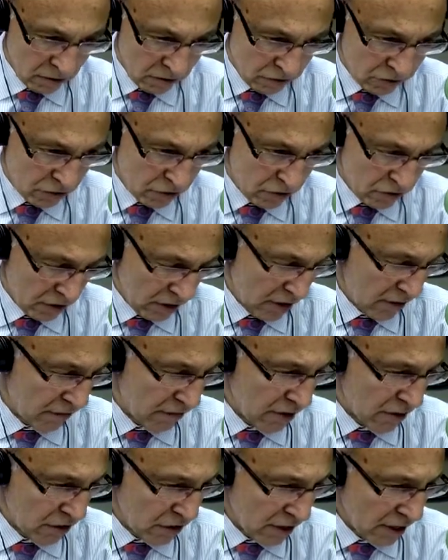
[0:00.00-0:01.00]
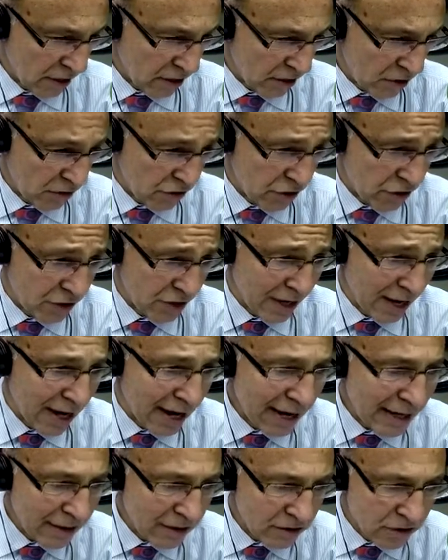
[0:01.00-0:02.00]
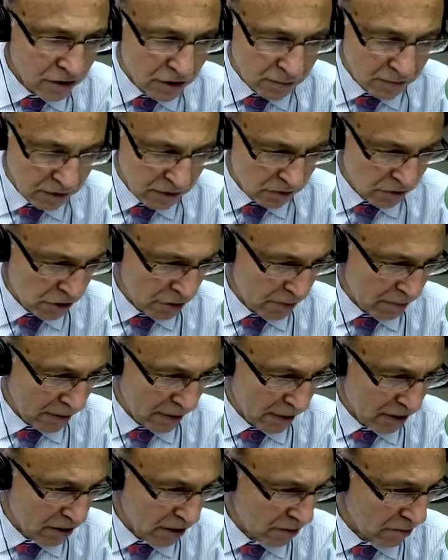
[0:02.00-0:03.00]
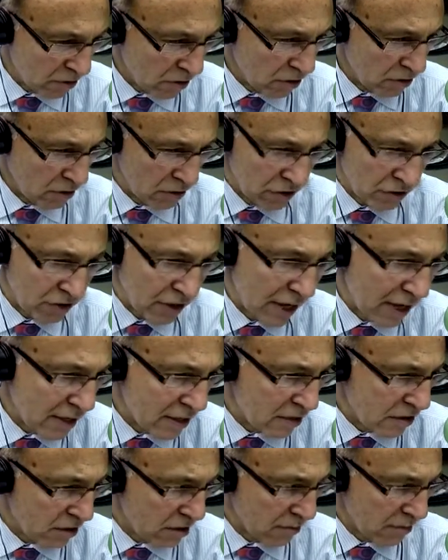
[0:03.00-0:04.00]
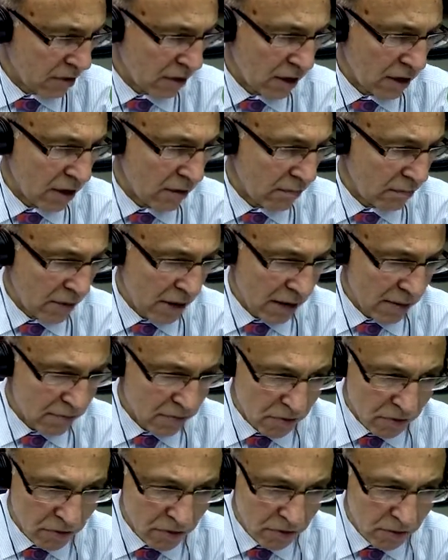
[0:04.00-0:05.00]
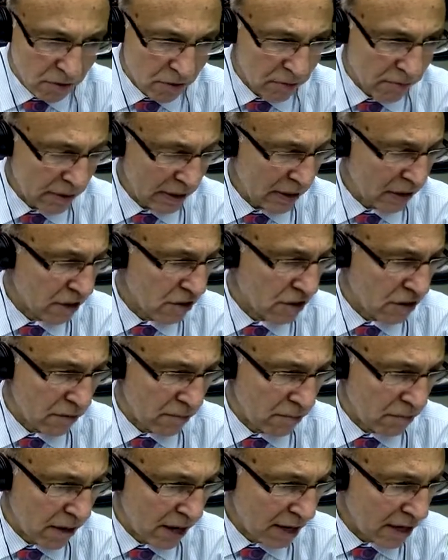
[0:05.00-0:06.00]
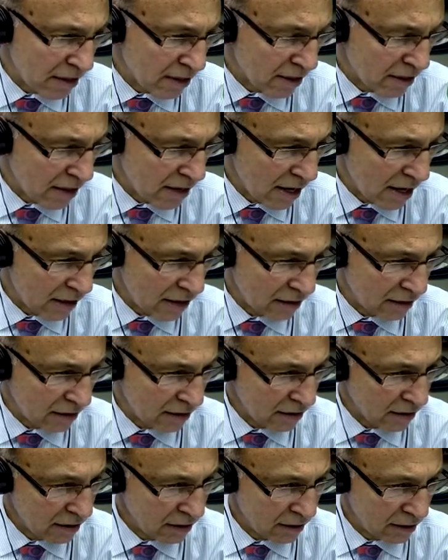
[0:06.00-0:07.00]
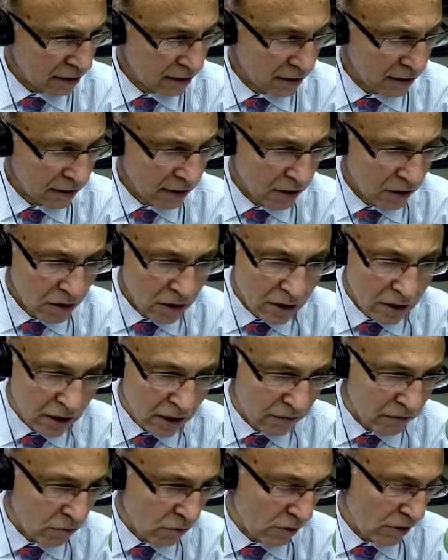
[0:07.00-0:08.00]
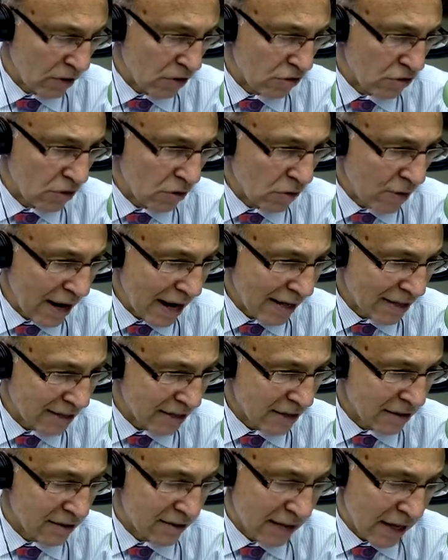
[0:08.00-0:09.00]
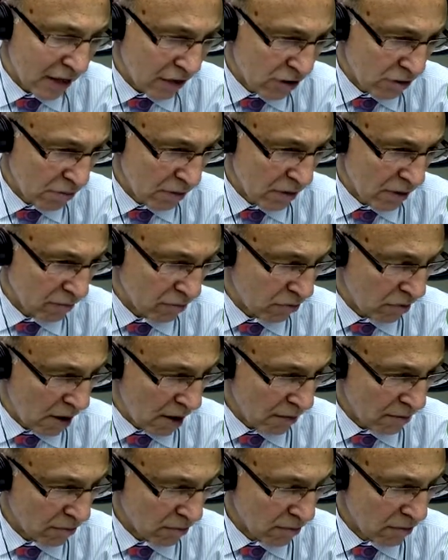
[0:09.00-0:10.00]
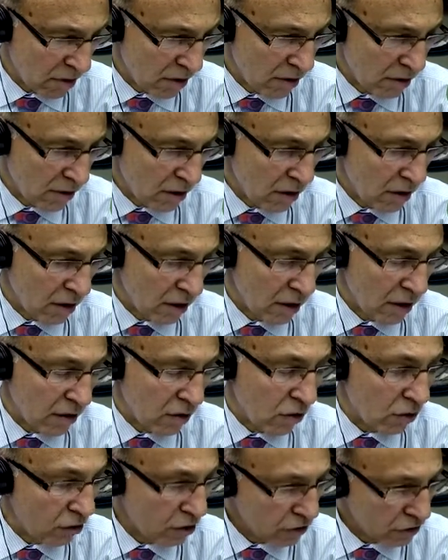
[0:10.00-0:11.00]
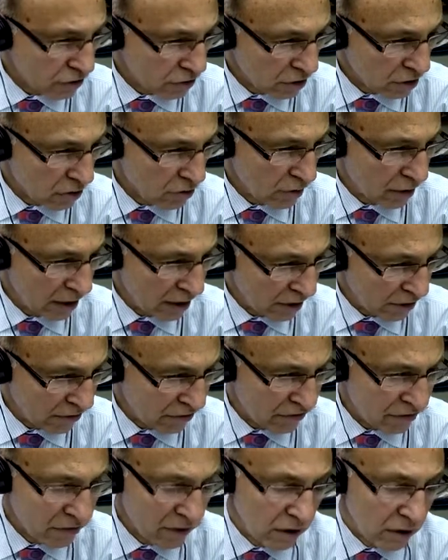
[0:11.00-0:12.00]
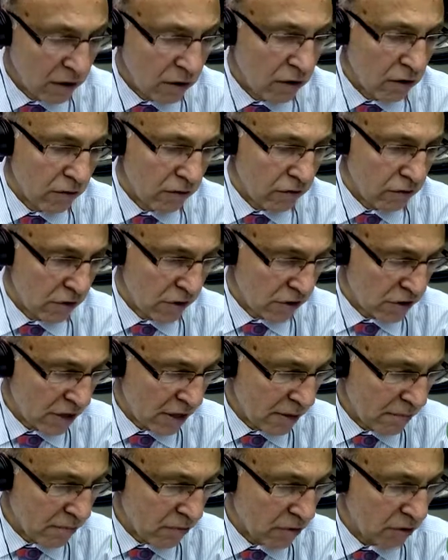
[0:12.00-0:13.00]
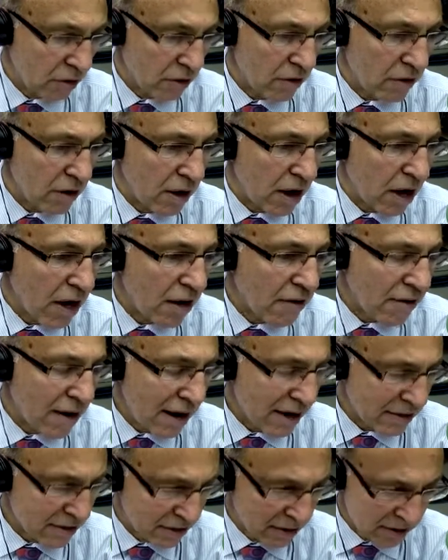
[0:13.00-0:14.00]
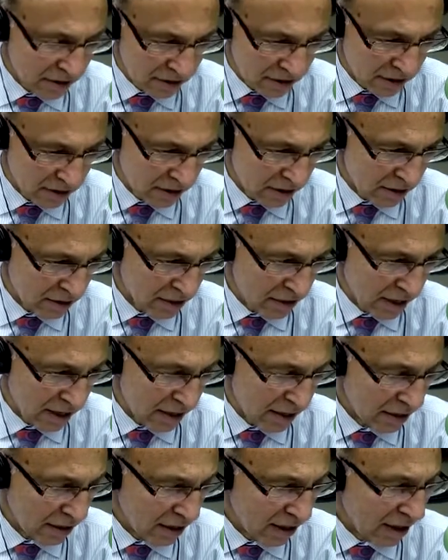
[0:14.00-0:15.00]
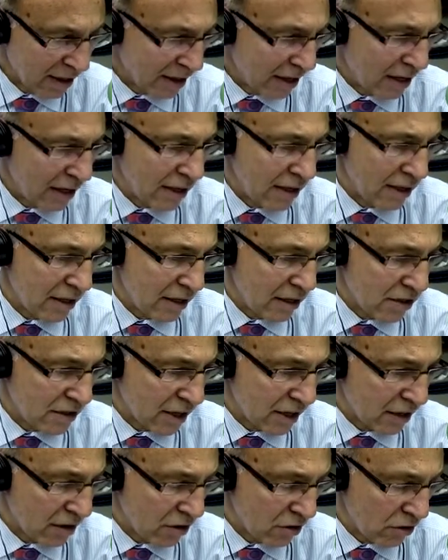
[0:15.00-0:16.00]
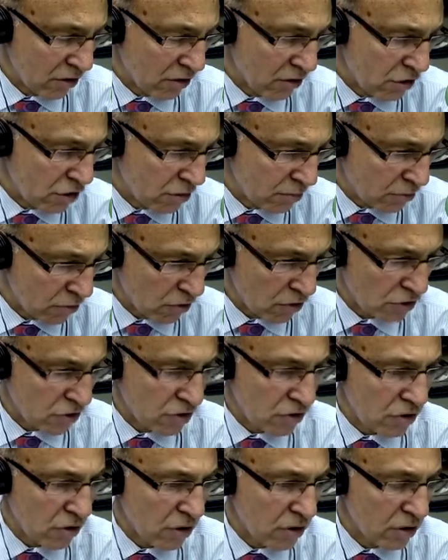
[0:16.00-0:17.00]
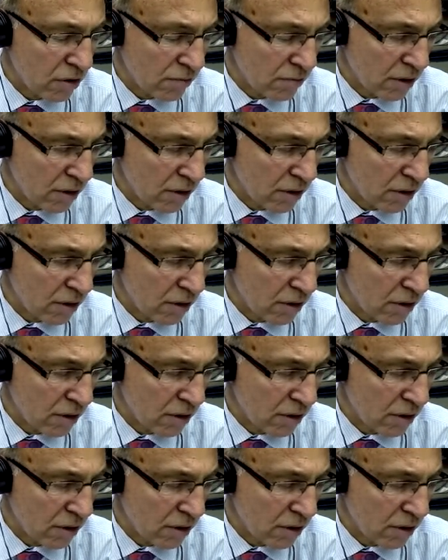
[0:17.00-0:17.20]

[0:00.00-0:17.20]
certainly if the executor signs to be responsible or signs some kind of paper or begins to pay the debt when there's no assets, that could be a problem. Also, if, for example, there are assets in an estate and the executor disperses all the